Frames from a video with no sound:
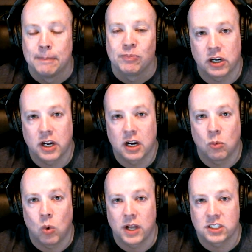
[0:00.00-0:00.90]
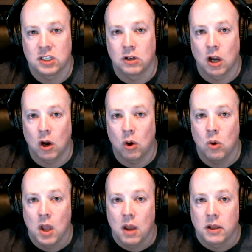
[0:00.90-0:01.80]
You're going to want to
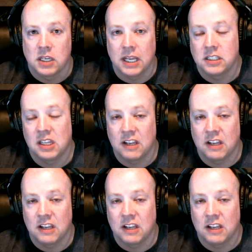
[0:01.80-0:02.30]
go into